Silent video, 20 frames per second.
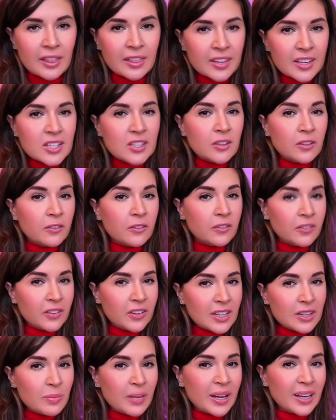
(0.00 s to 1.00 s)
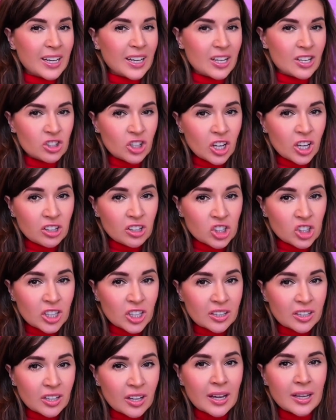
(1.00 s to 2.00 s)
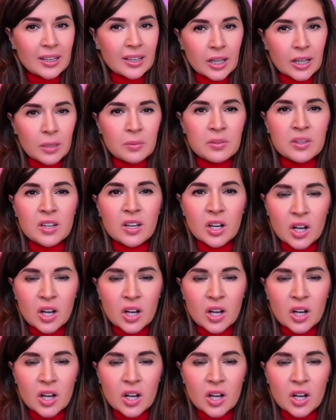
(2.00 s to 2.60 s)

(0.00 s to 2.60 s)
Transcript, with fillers: This feedback injection keeps the